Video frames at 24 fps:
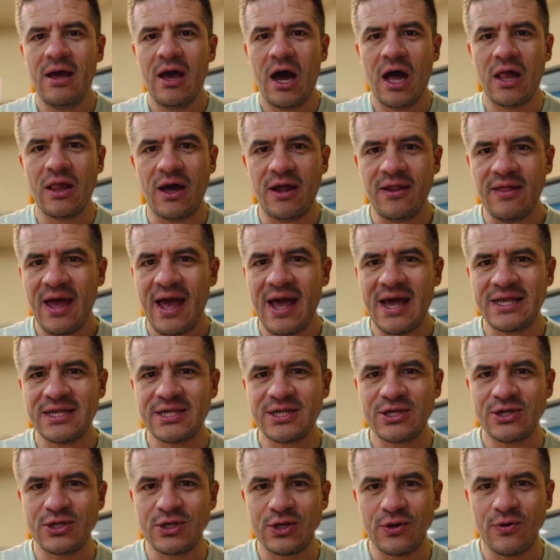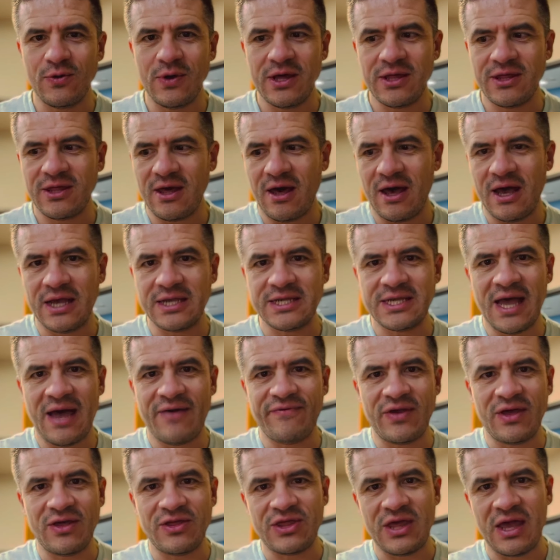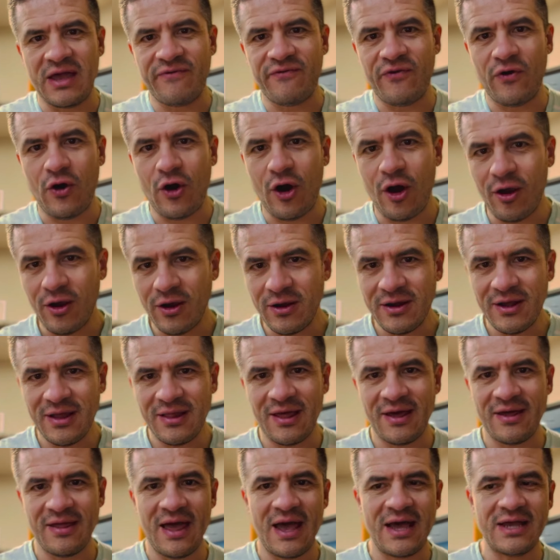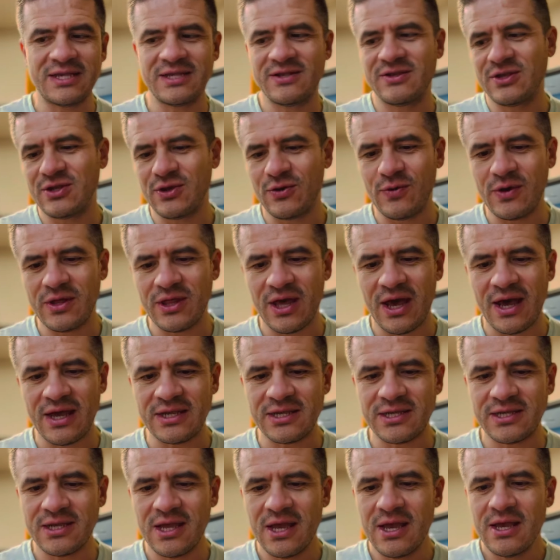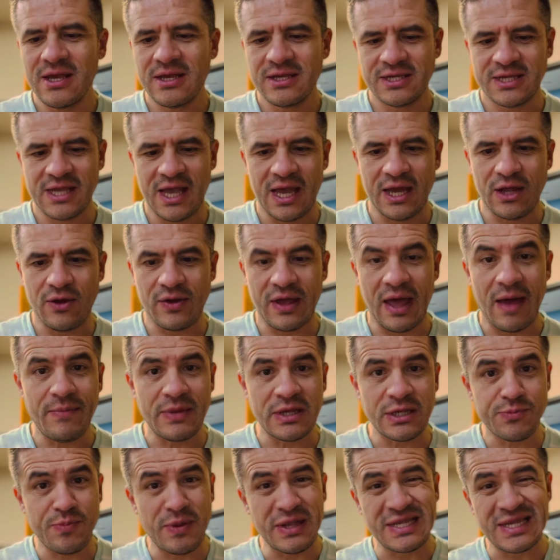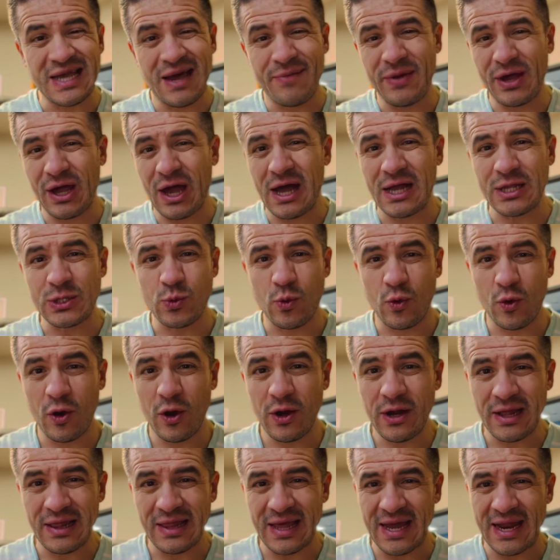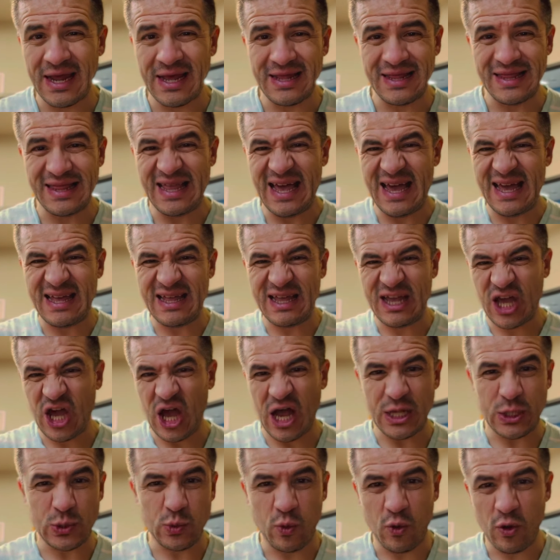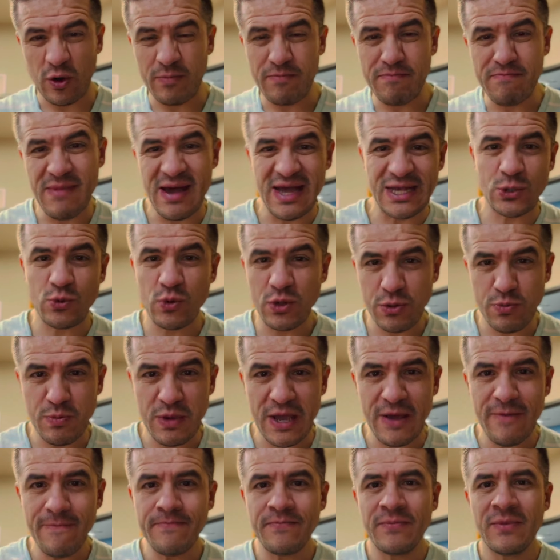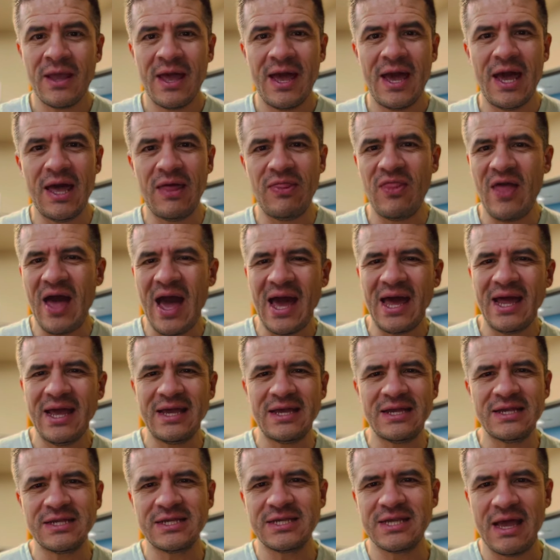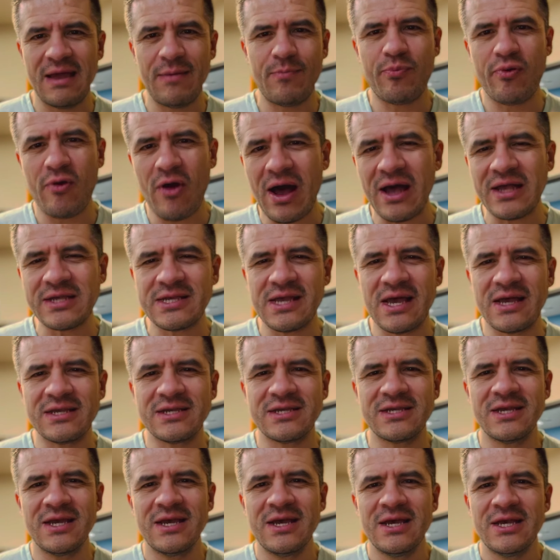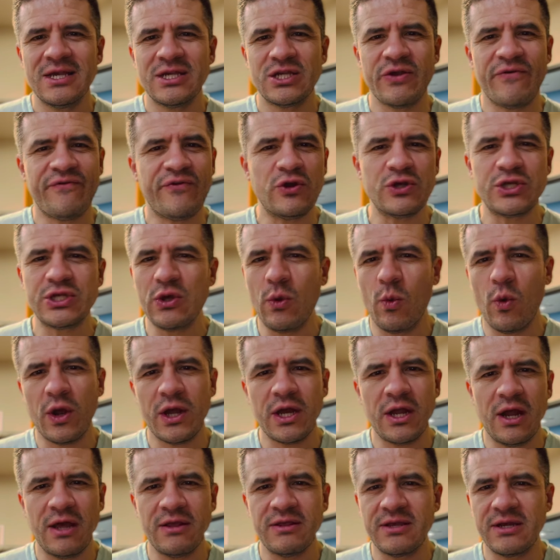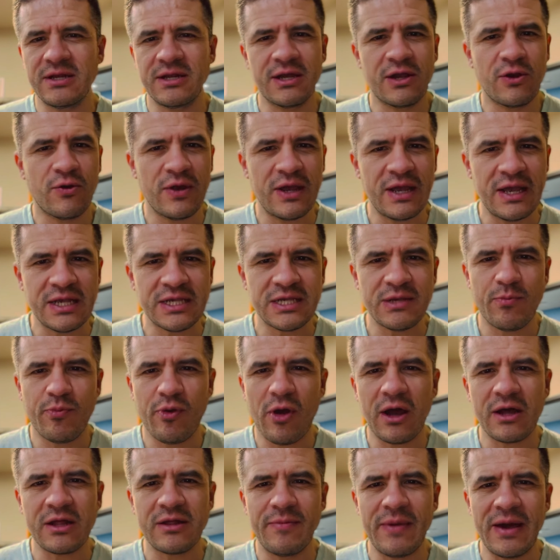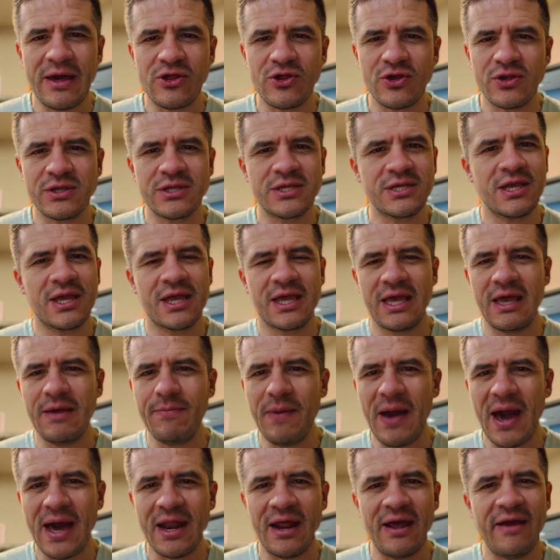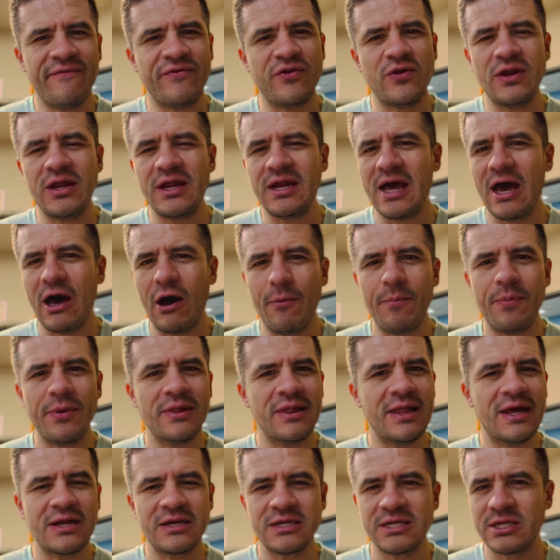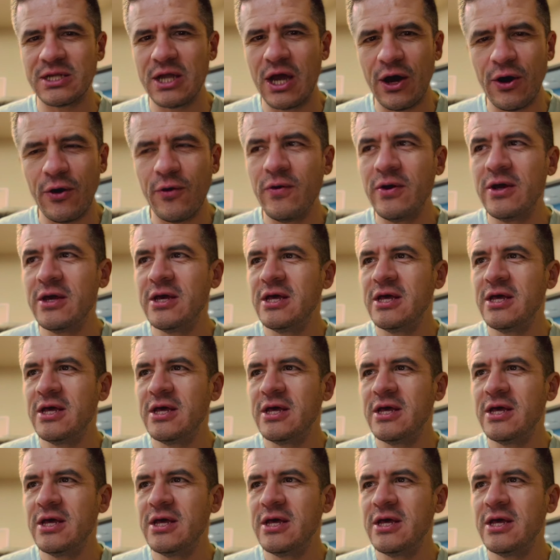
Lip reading: a lot of that has to do with us having a thankful heart. A lot of that has to do with us saying, okay, I'm going to spend time in God's word and let God's word mess with me. And that is a process. So if you're still working on the decrees and proclamations, keep at it. If you need help, let us know.